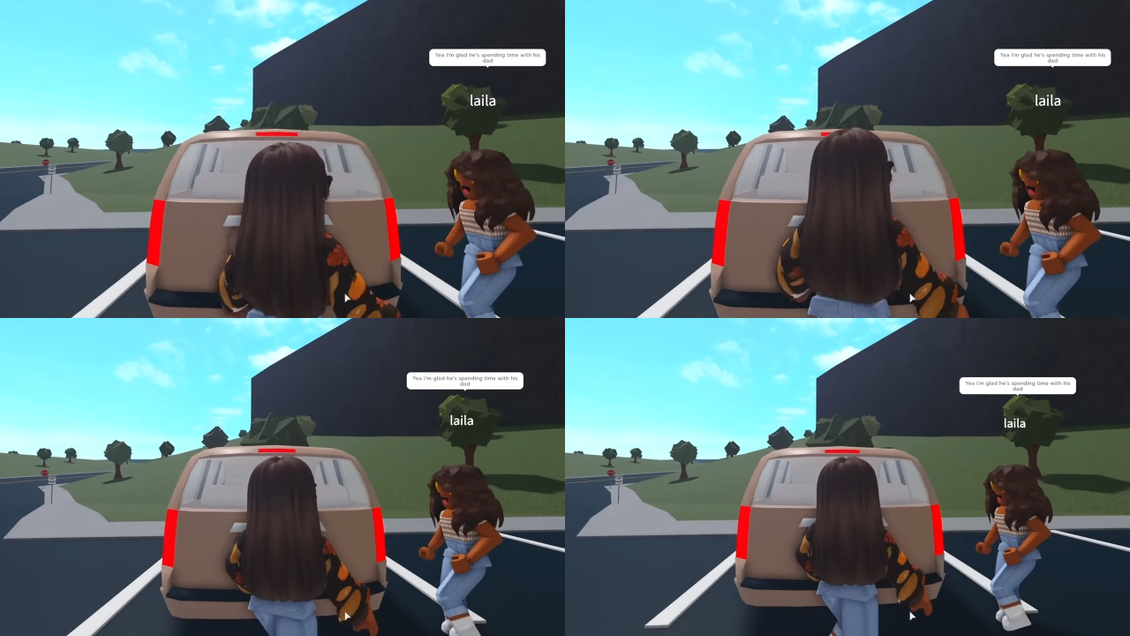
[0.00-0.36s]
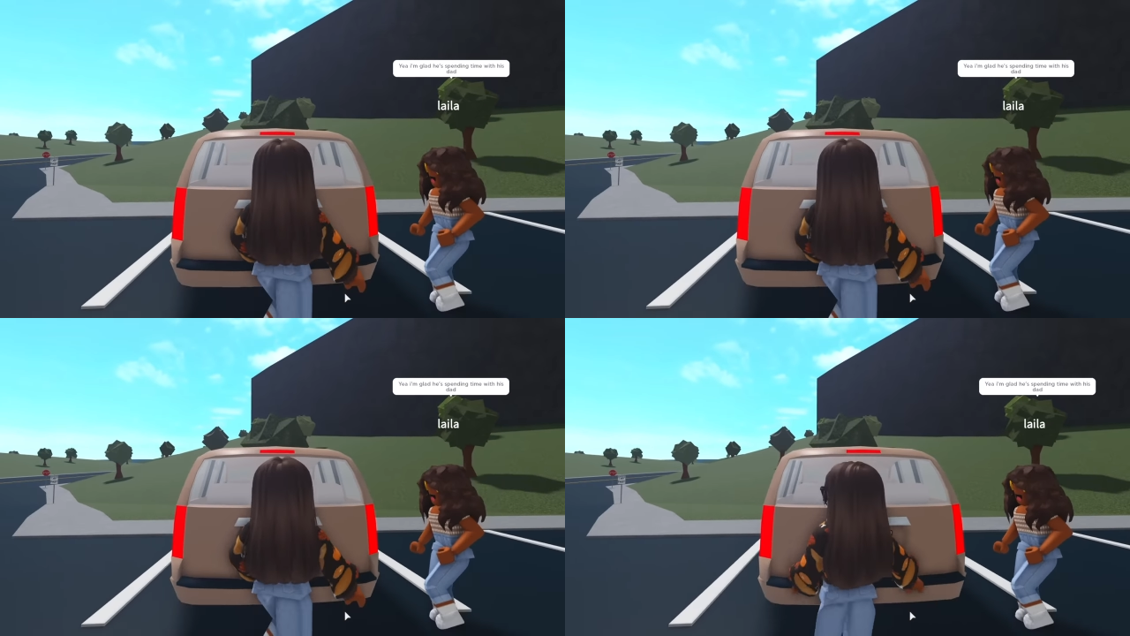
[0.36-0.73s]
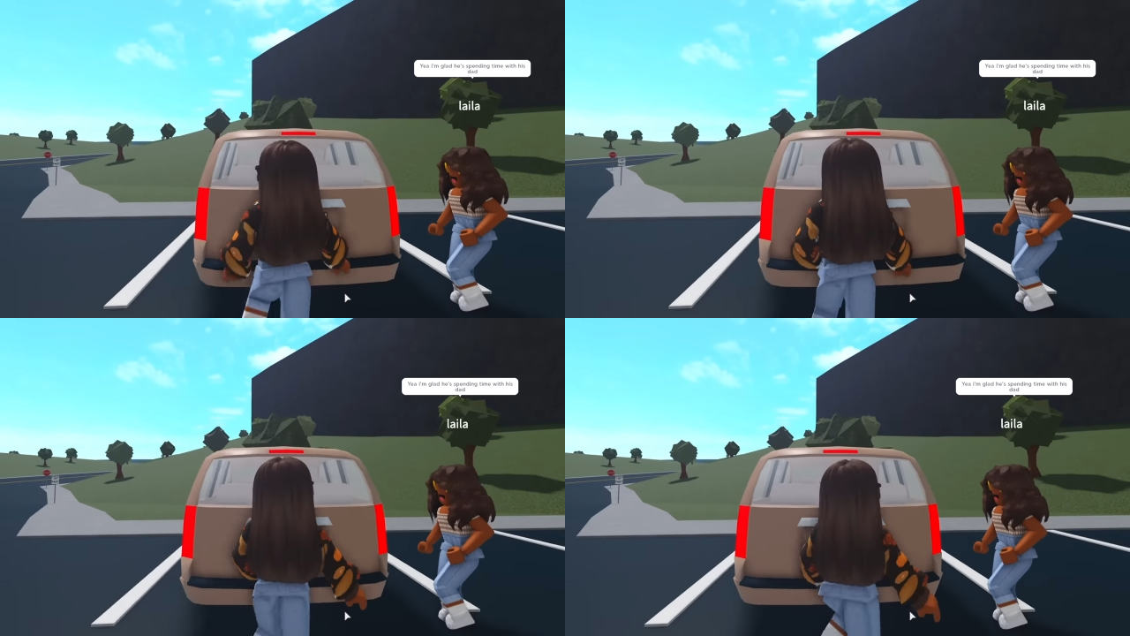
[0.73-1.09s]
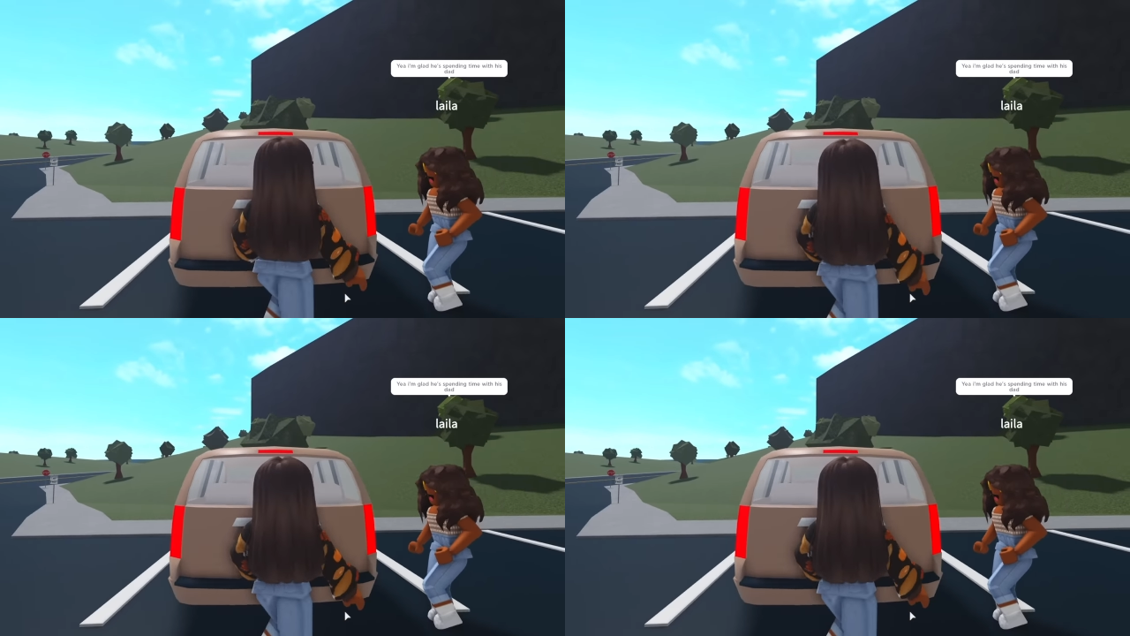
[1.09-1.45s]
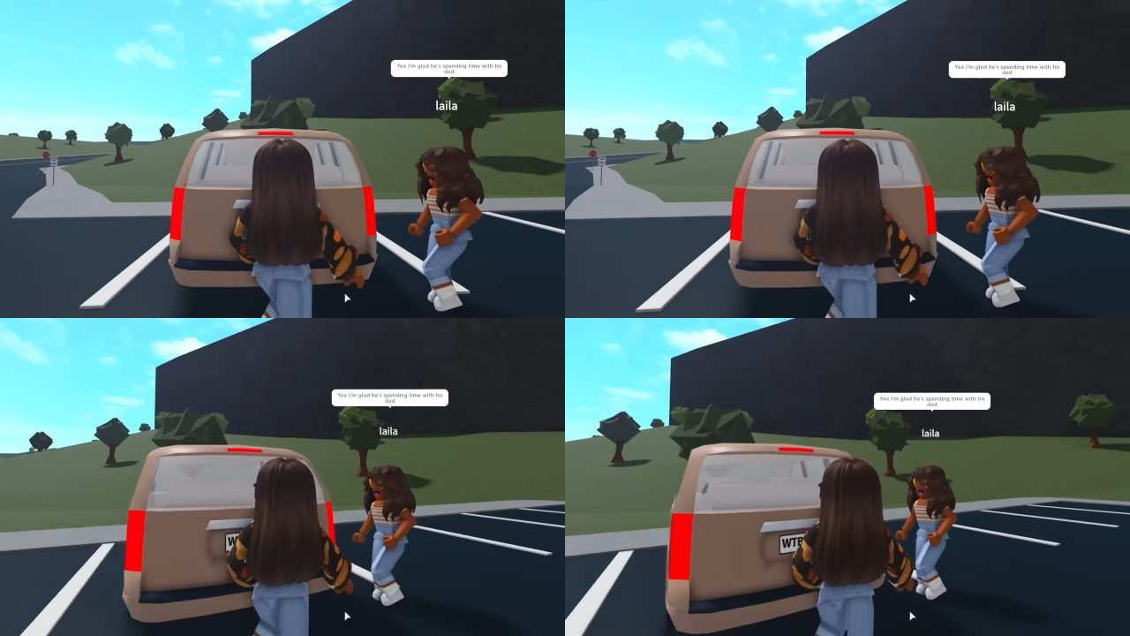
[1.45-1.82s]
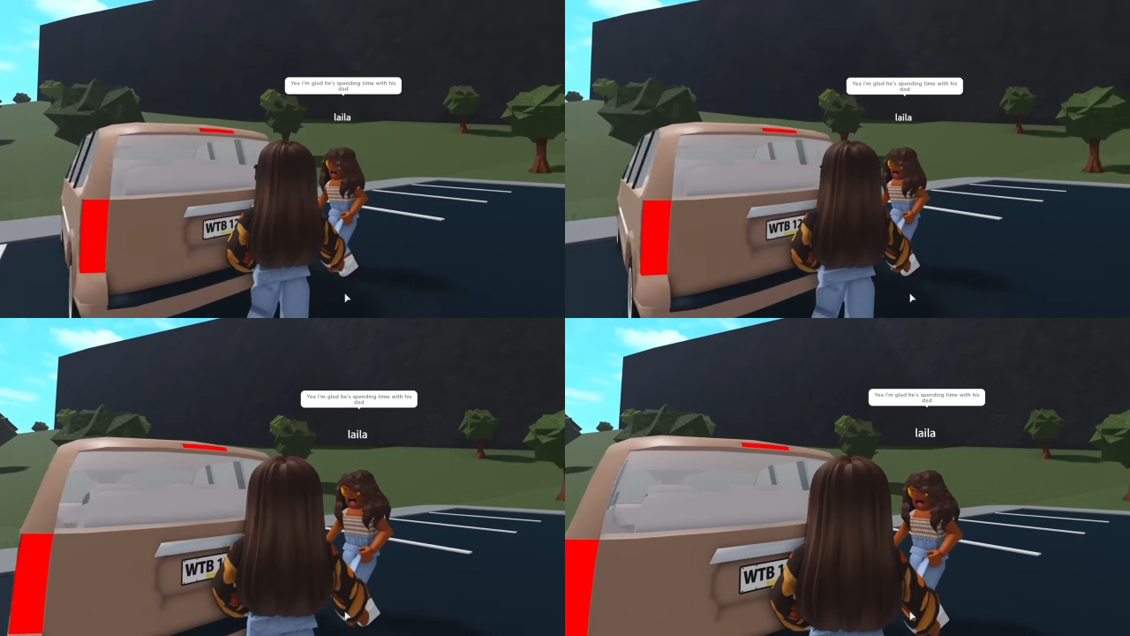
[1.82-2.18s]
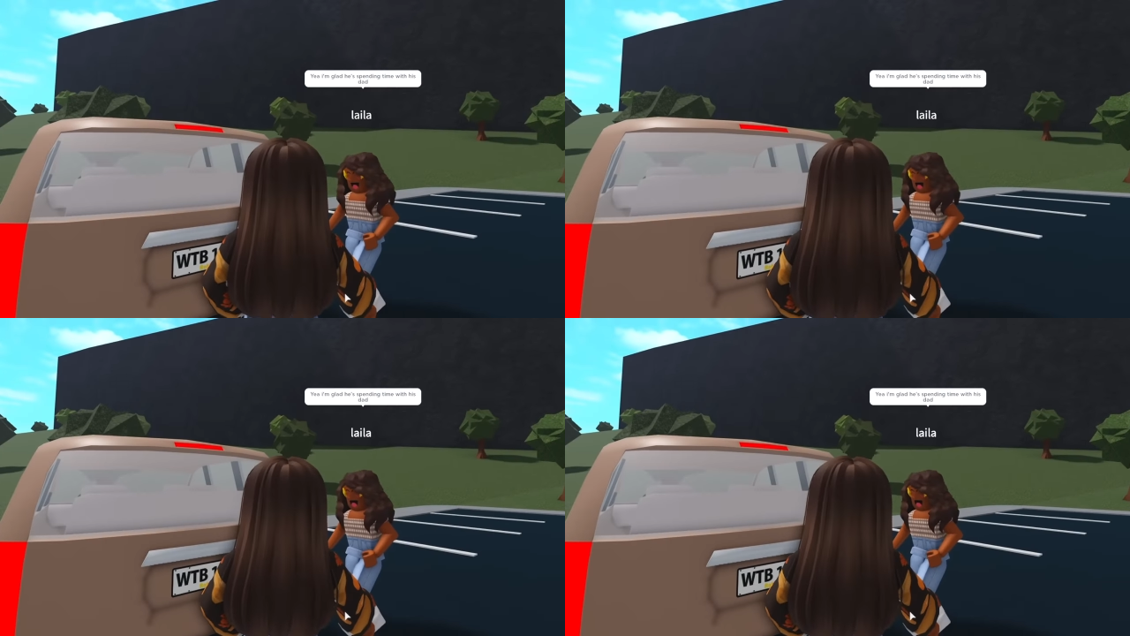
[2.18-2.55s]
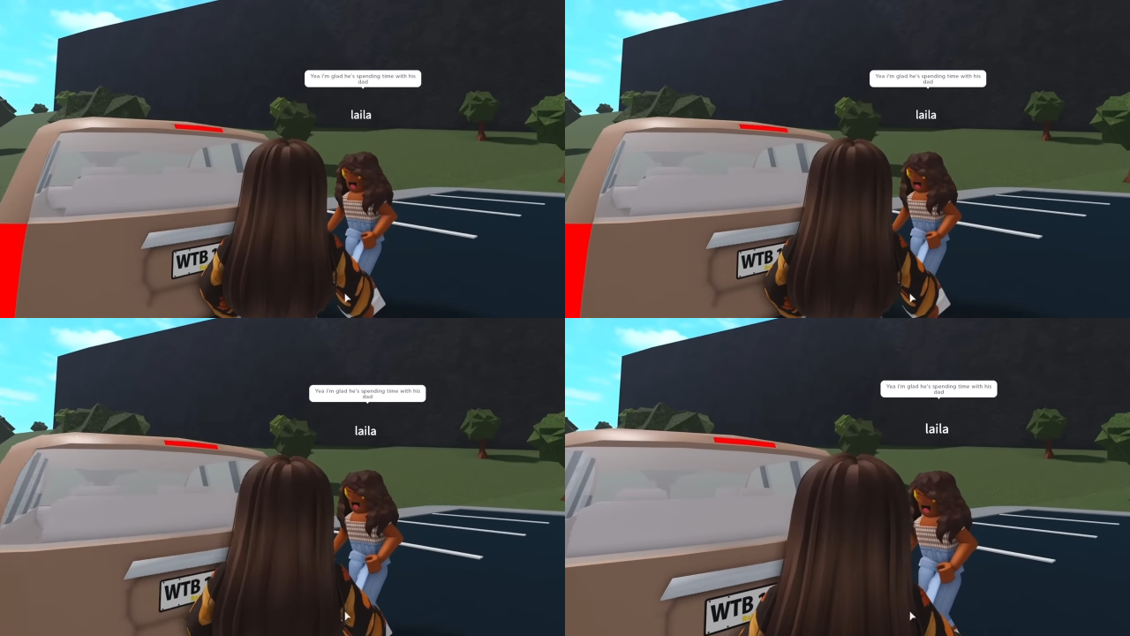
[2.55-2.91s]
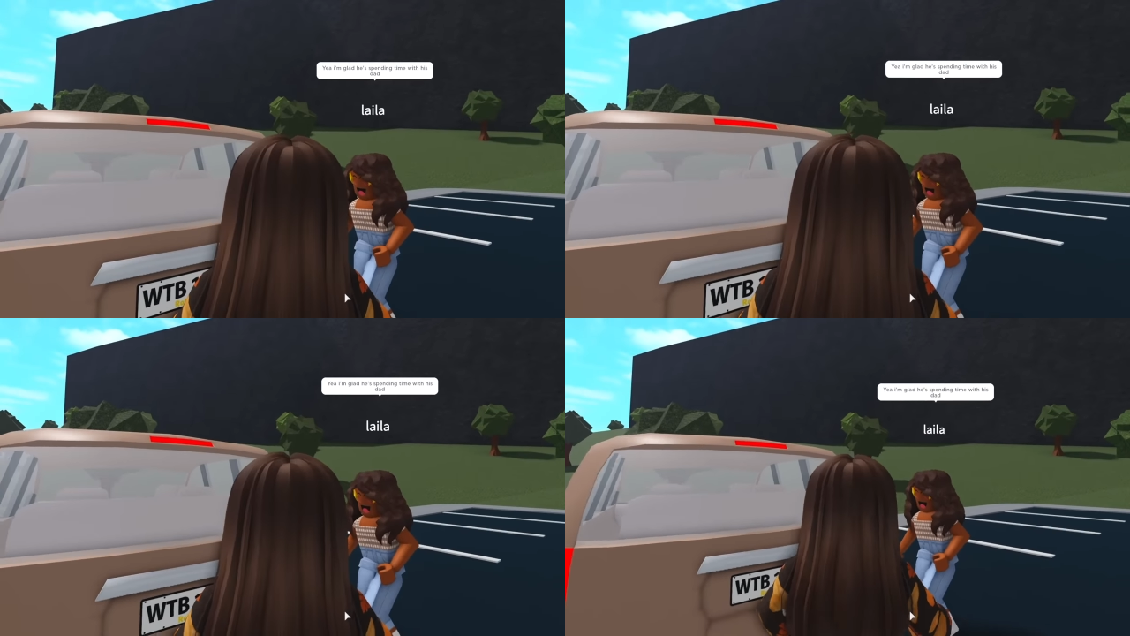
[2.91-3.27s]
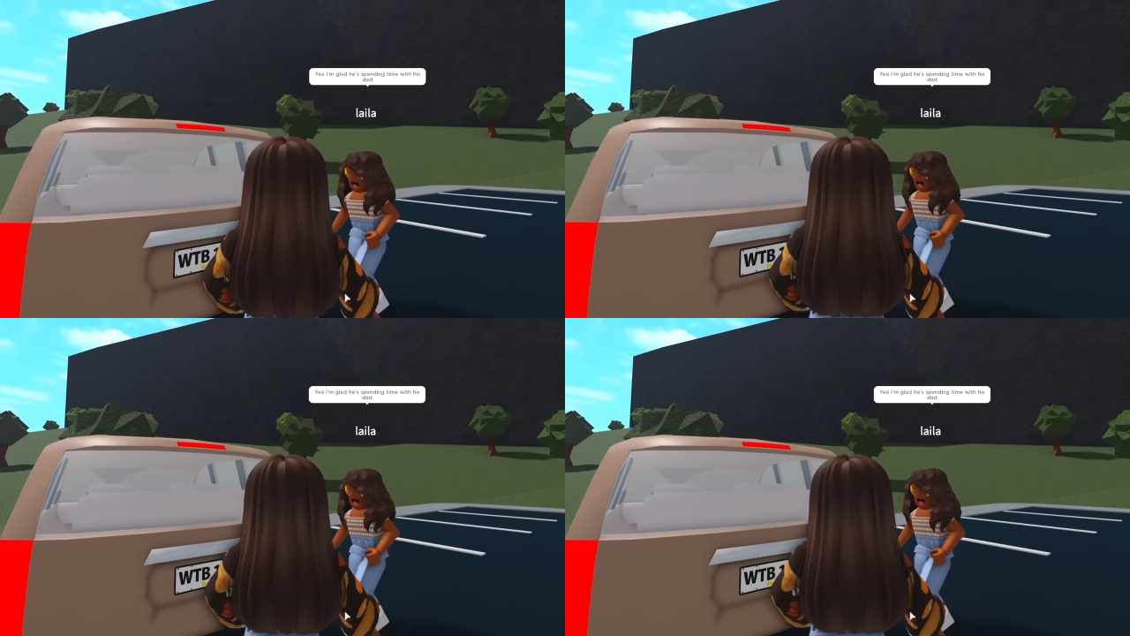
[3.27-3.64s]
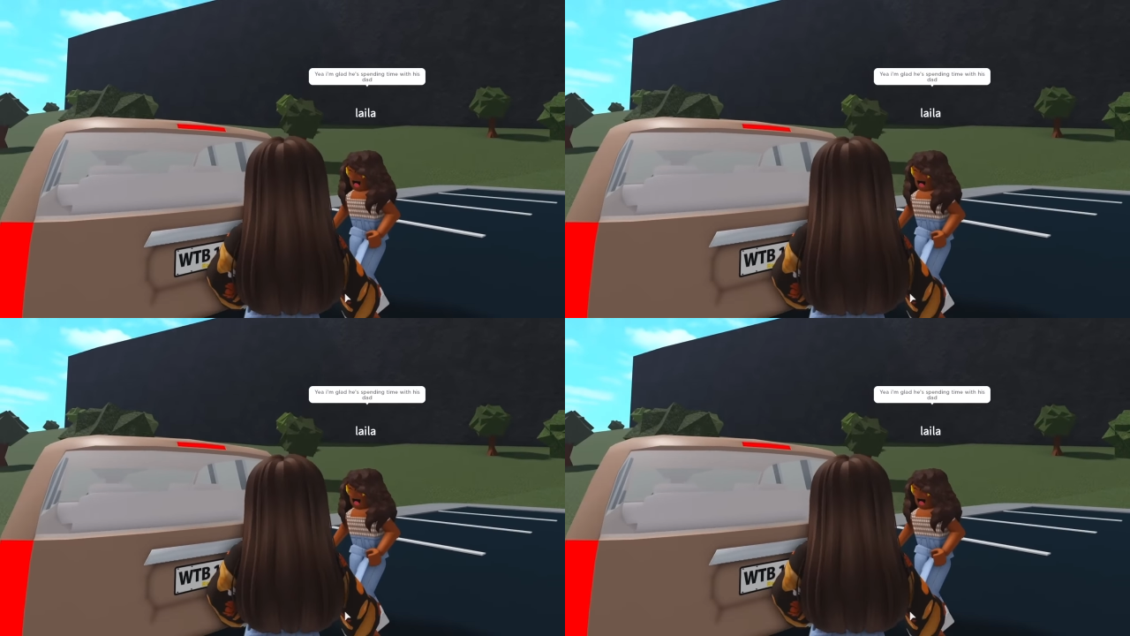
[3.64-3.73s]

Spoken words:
Nobody's mouth can be seen.